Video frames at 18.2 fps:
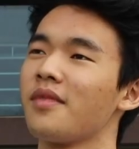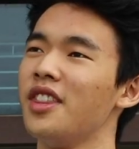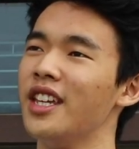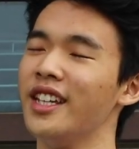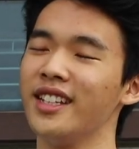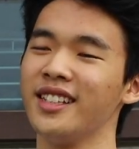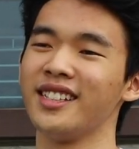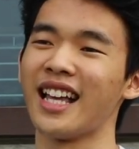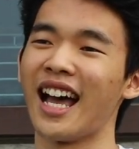
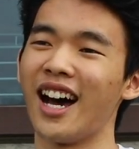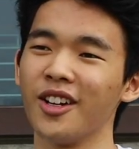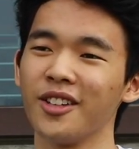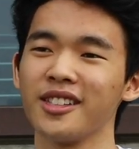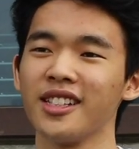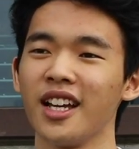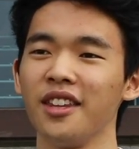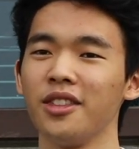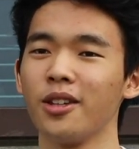things
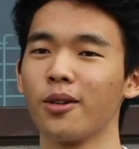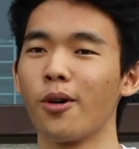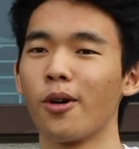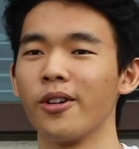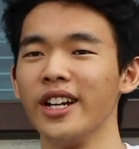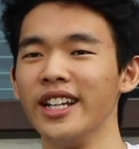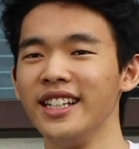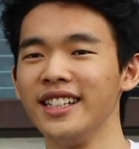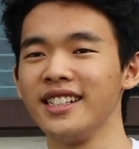outside the
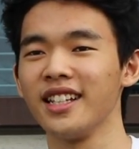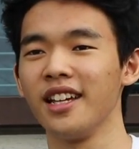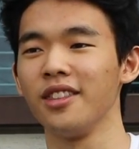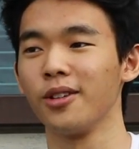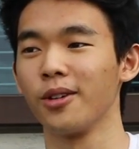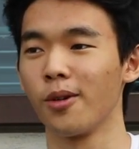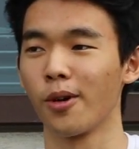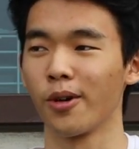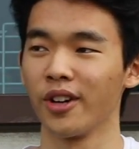court,
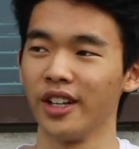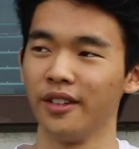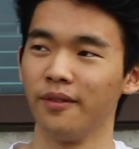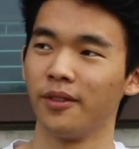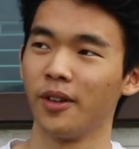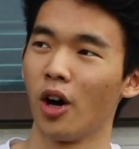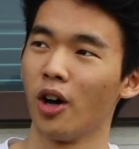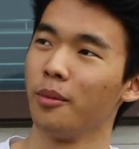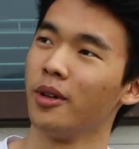inside the court, and
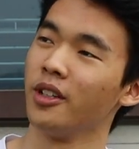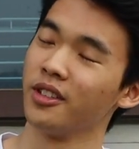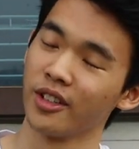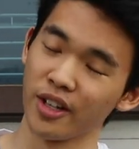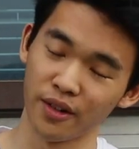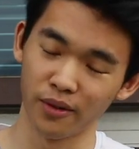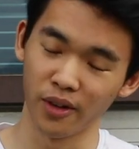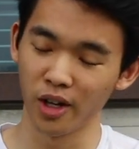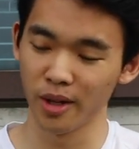volleyball
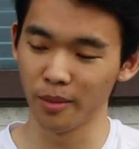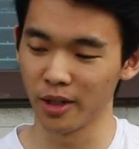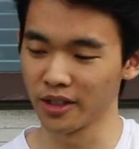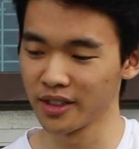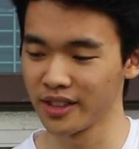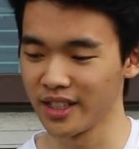during volleyball